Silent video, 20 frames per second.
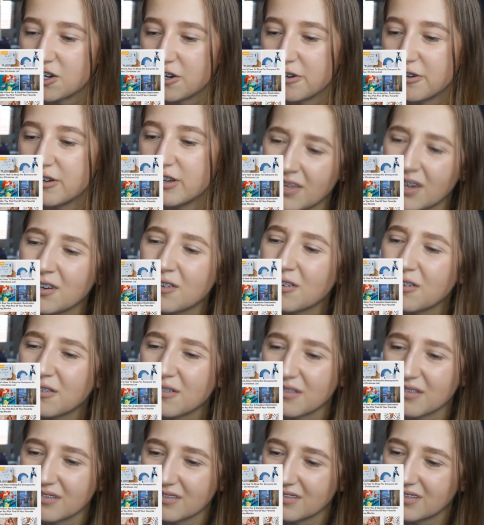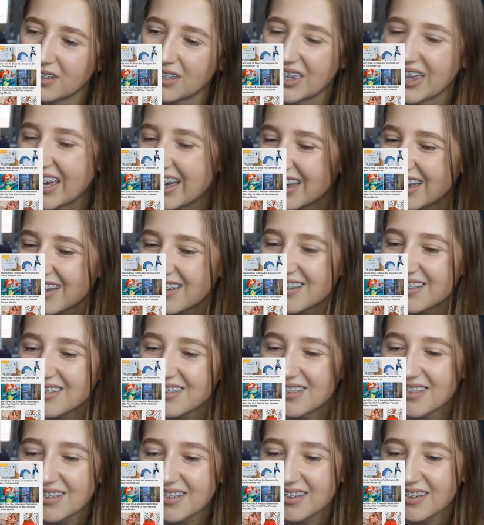show. I don't know, yeah?
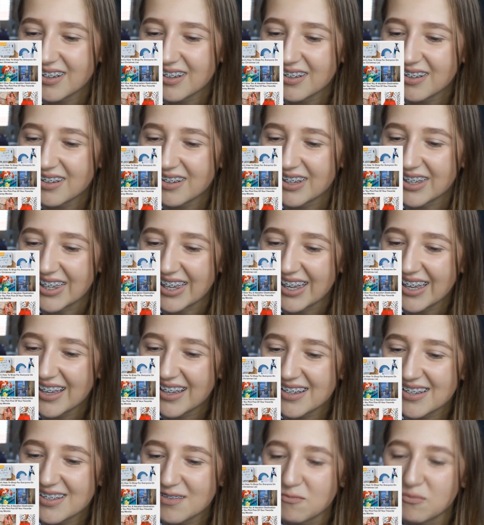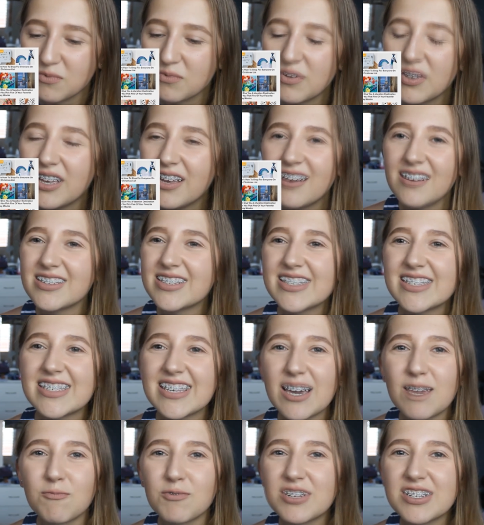I guess. I was gonna
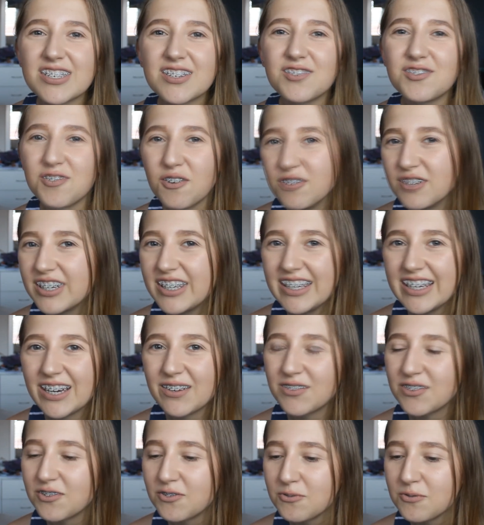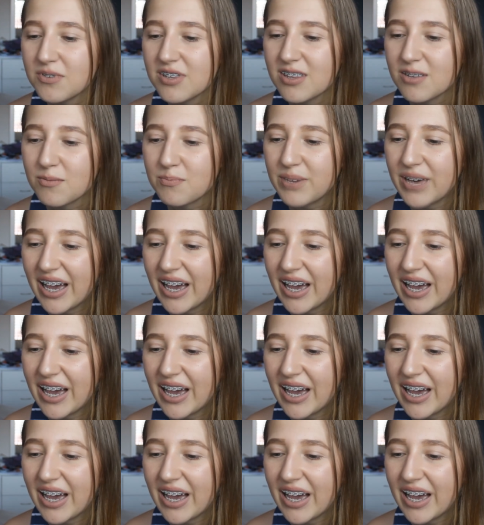say, what does a donkey have to do with a